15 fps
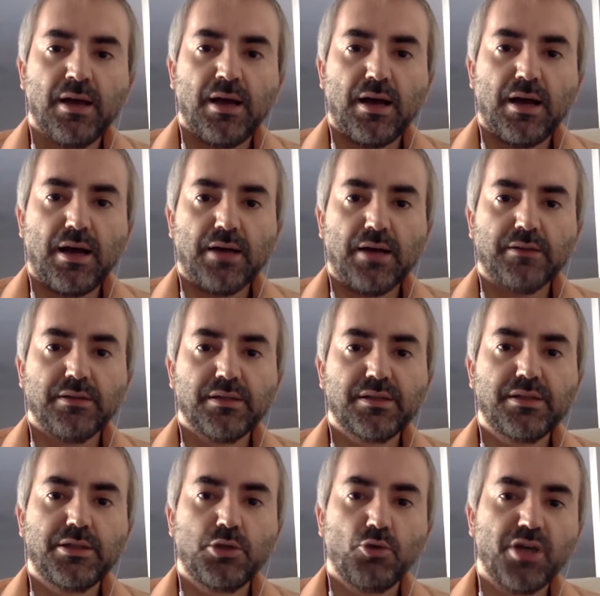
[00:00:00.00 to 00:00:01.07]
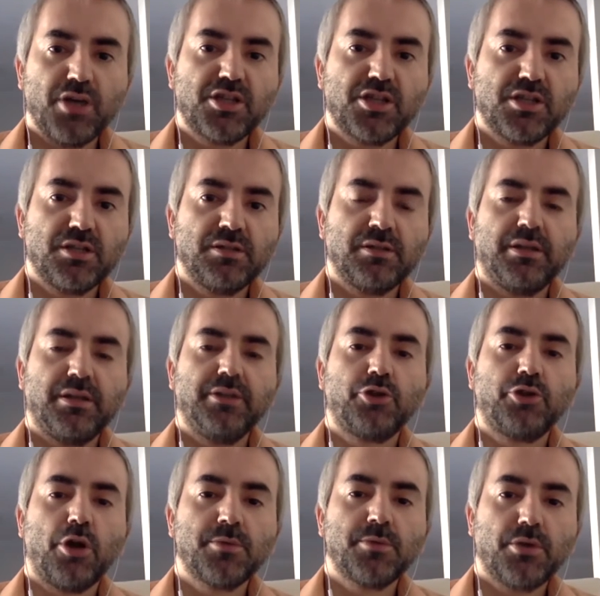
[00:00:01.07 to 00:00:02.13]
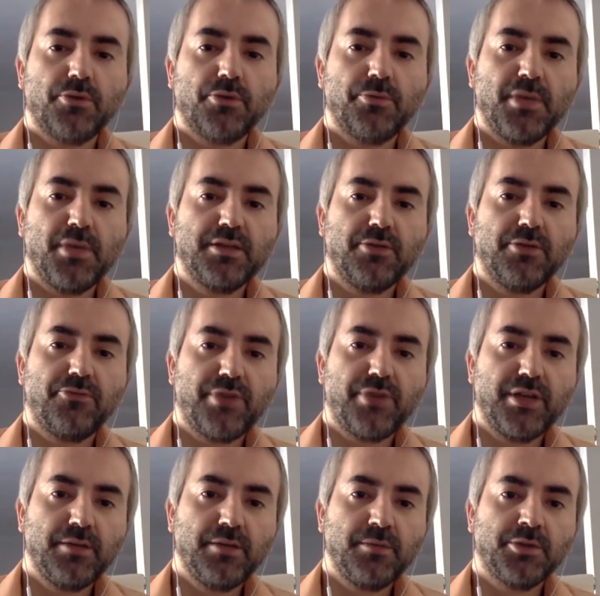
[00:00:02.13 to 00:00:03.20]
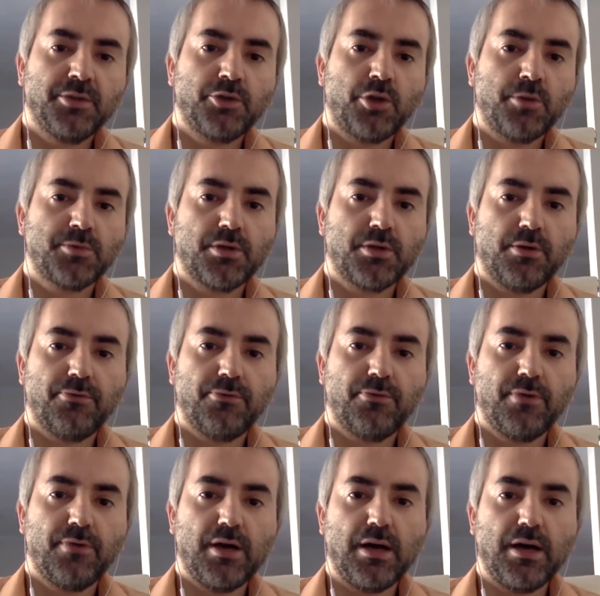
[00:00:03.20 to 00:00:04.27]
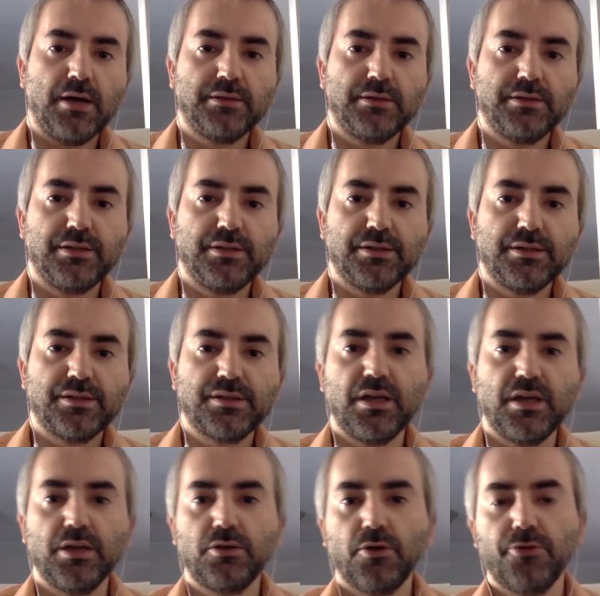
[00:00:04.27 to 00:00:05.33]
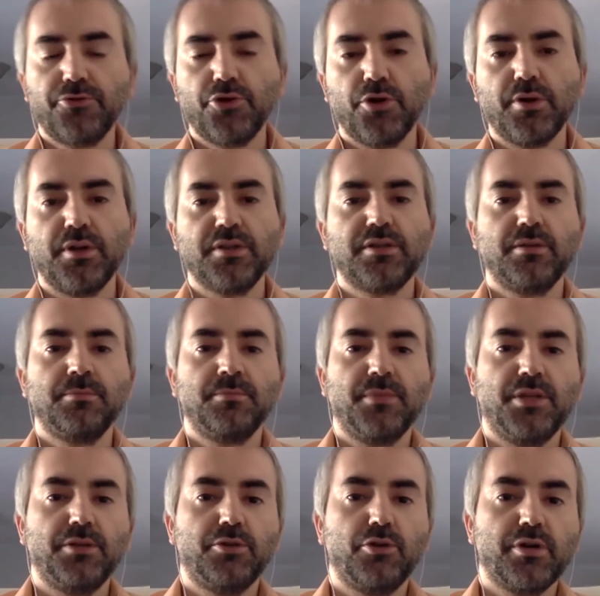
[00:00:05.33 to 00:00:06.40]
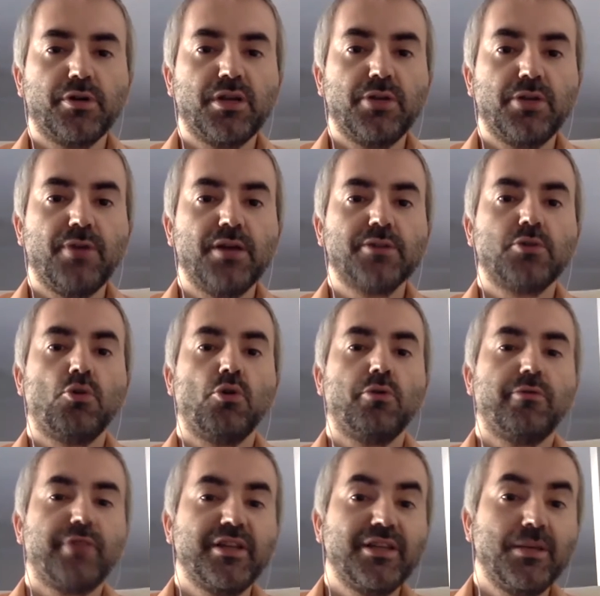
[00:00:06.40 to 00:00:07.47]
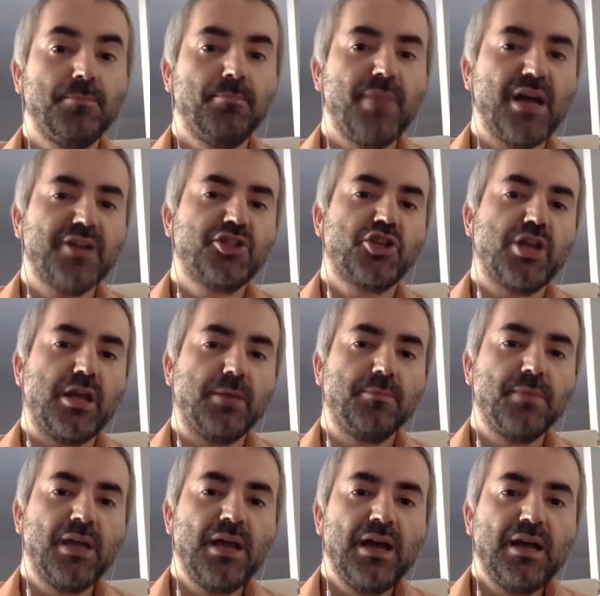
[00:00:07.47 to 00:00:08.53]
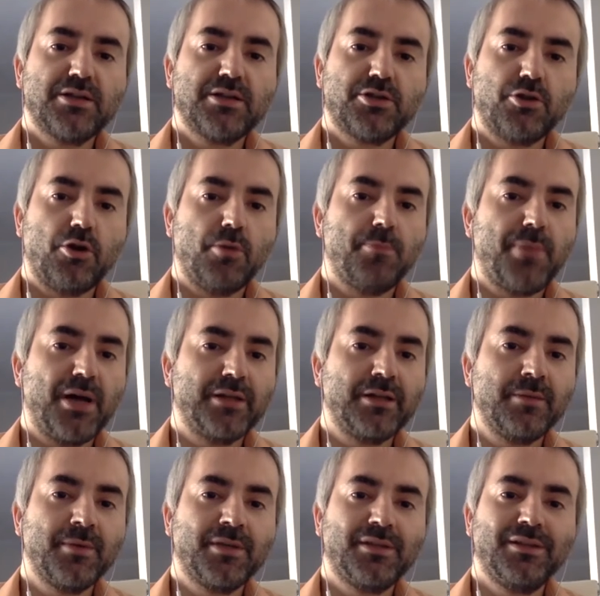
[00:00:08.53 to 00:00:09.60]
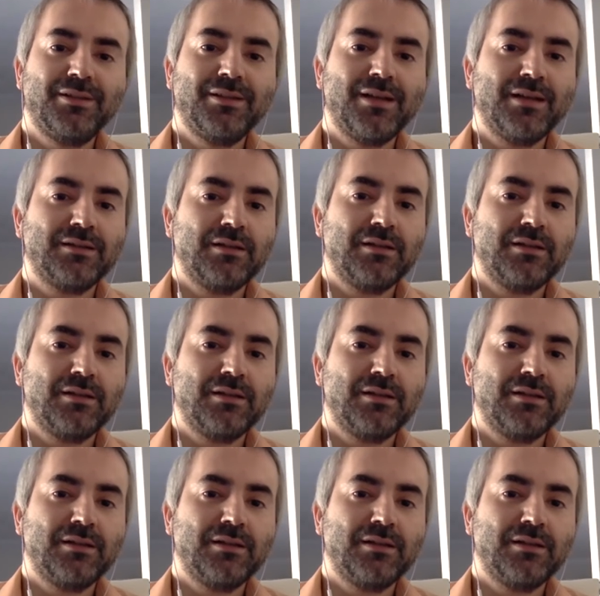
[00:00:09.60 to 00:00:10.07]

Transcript: uh, the situation in terms of media freedom, in terms of uh, the state of journalism in Turkey was already in bad shape. So pandemic did not